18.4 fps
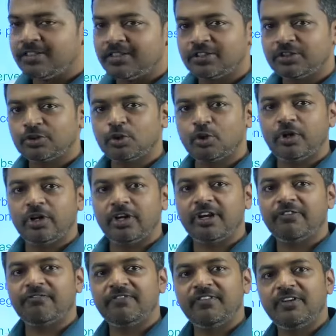So
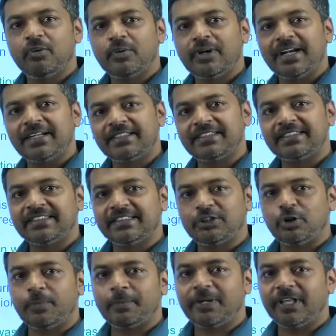if we look at the
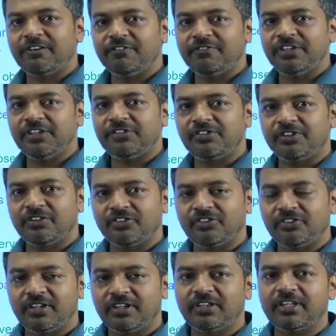synoptic
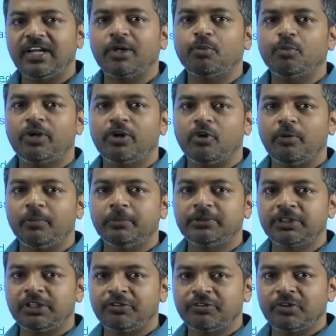features that were
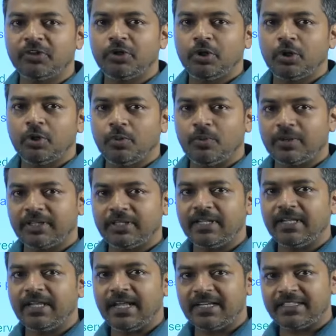observed over
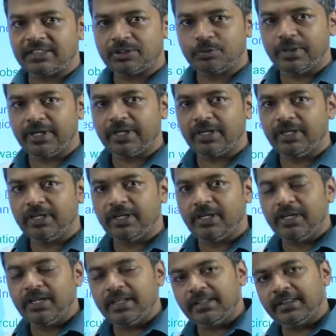the last week,
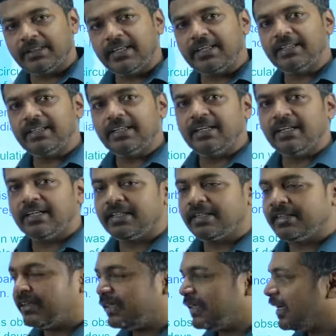then
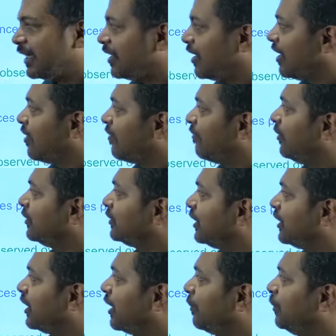there was
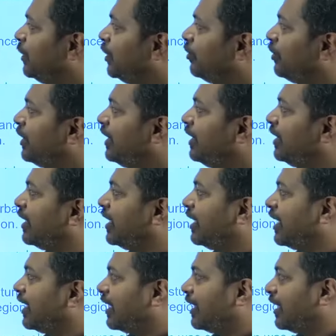a WD
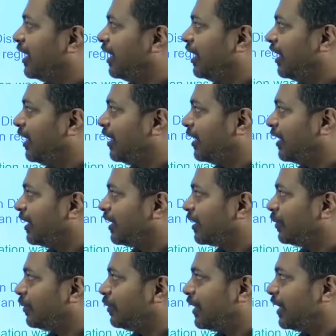
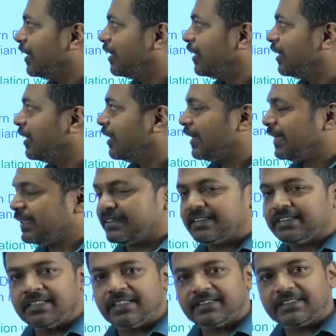including a
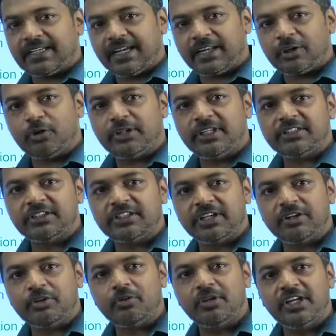cyclonic
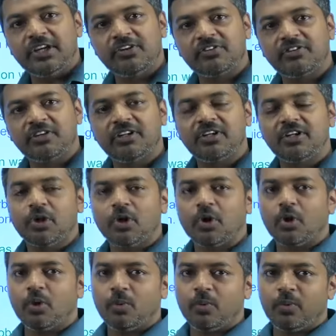circulation
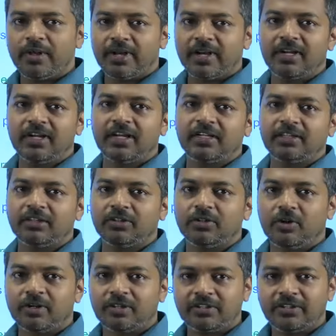over
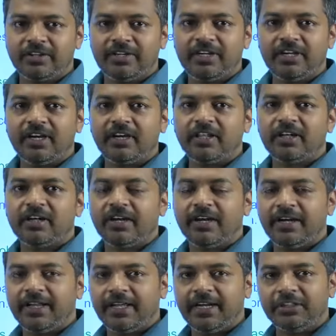North Haryana
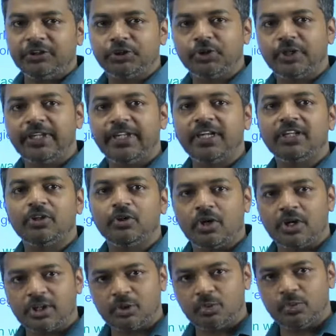and adjoining
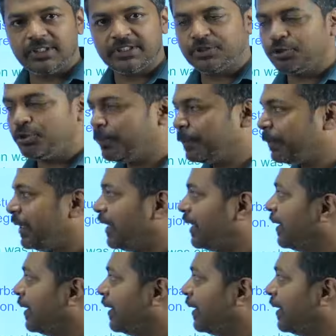Northwest UP.